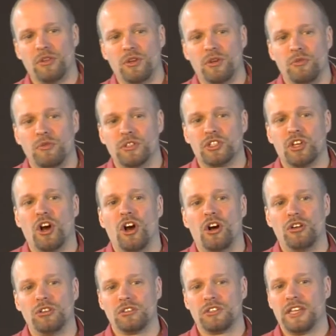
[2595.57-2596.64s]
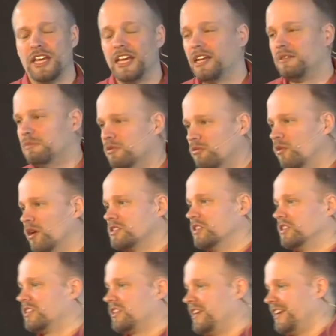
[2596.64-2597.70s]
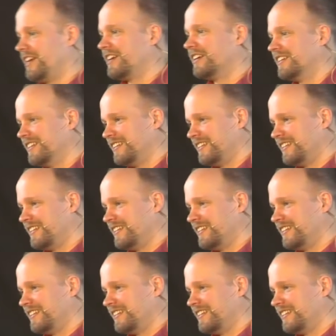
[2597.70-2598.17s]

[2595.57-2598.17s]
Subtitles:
who was called king but wasn't king.